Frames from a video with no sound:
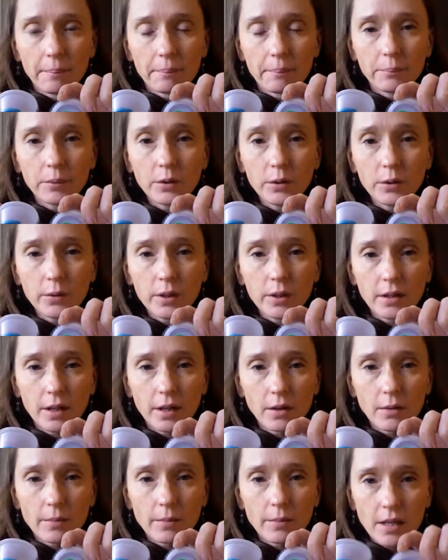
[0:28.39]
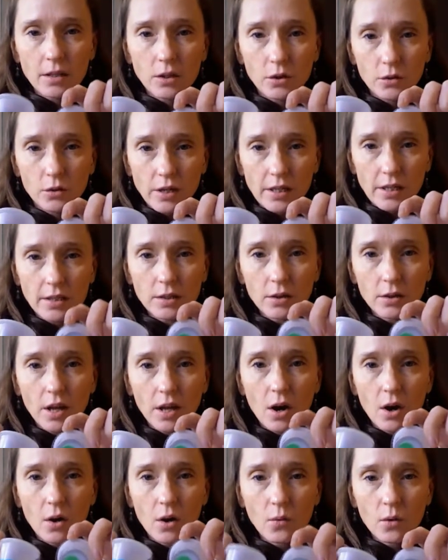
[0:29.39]
blue and yellow makes green, so they
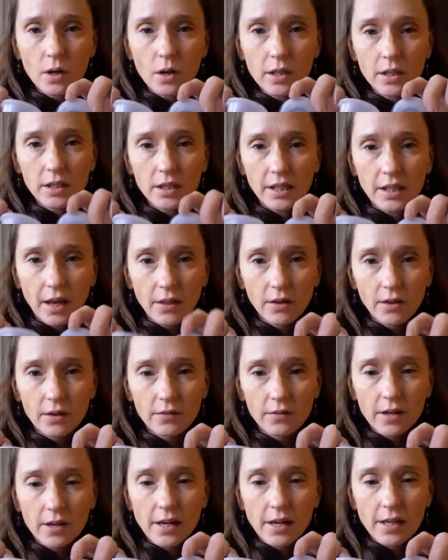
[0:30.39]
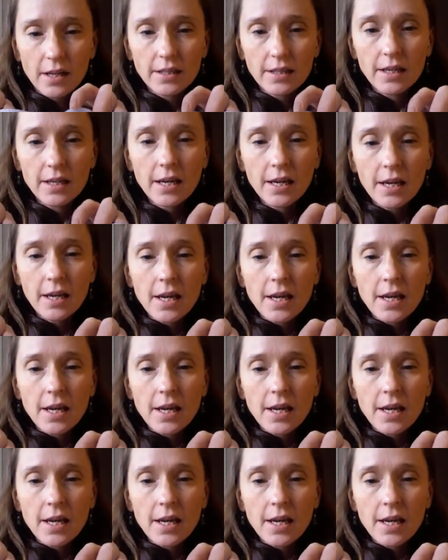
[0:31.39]
all work together very nicely.